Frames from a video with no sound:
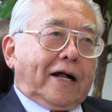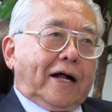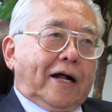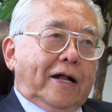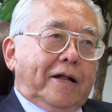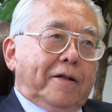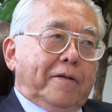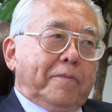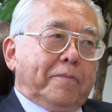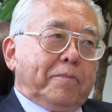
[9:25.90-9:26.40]

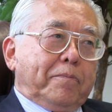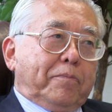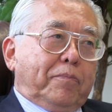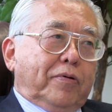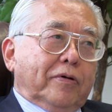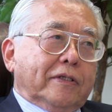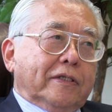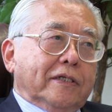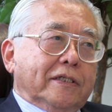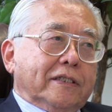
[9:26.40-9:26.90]
I
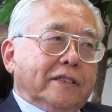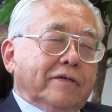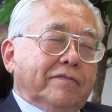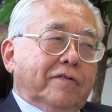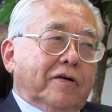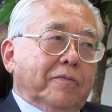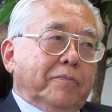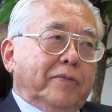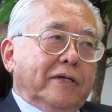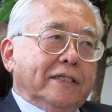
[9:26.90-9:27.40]
put
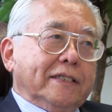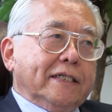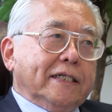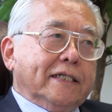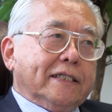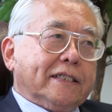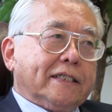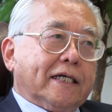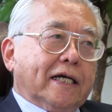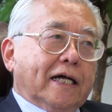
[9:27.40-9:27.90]
several
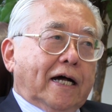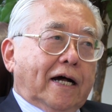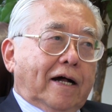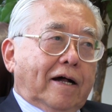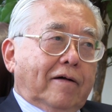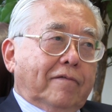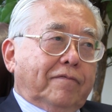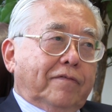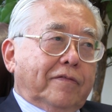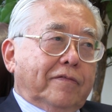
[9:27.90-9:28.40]
business
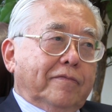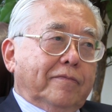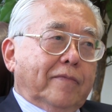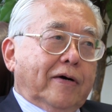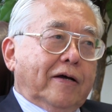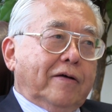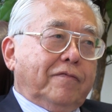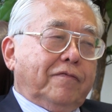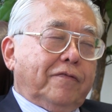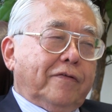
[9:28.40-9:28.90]
cards from
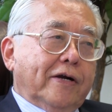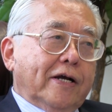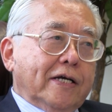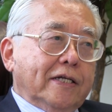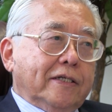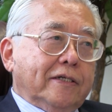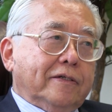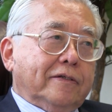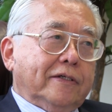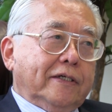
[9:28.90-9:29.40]
my
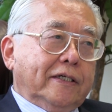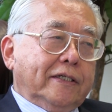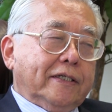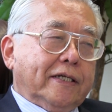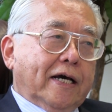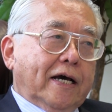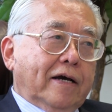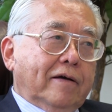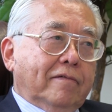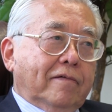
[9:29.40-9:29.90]
friend in
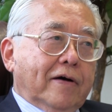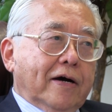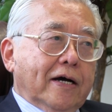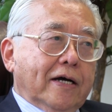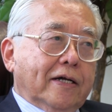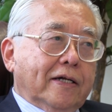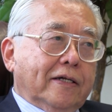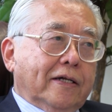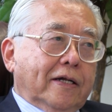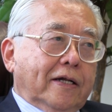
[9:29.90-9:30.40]

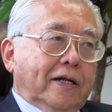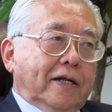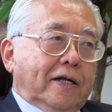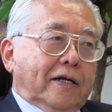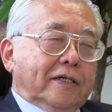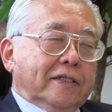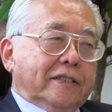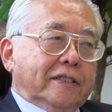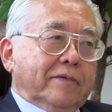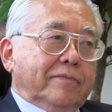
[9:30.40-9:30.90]
Taiwan,
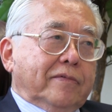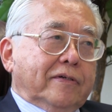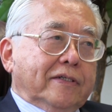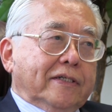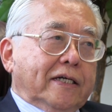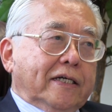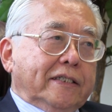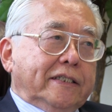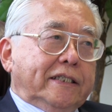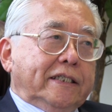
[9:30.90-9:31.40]
some of
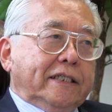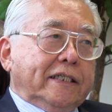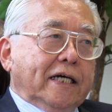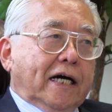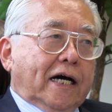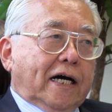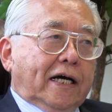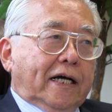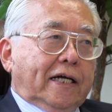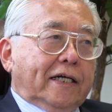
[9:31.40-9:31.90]
the
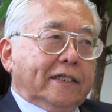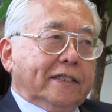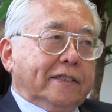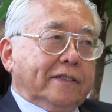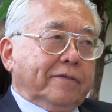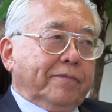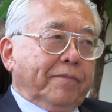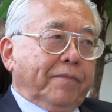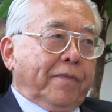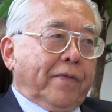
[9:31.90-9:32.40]

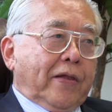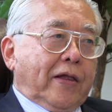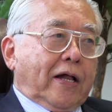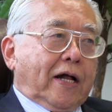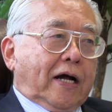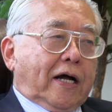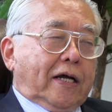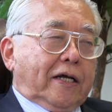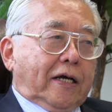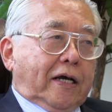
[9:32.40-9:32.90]
GIs
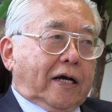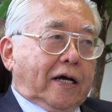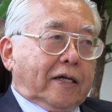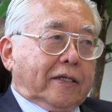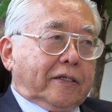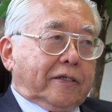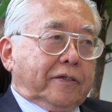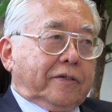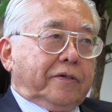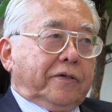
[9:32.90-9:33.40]
I
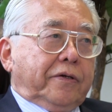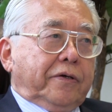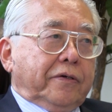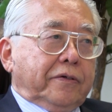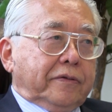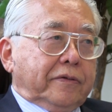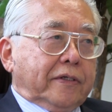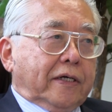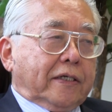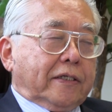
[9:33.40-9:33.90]
got to
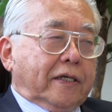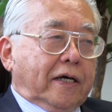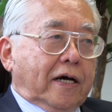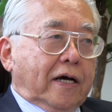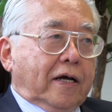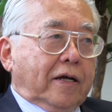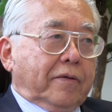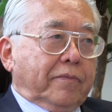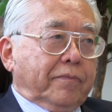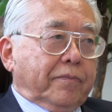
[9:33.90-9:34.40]
know at that
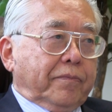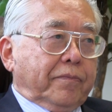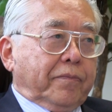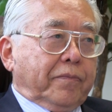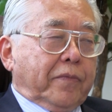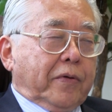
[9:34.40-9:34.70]
time.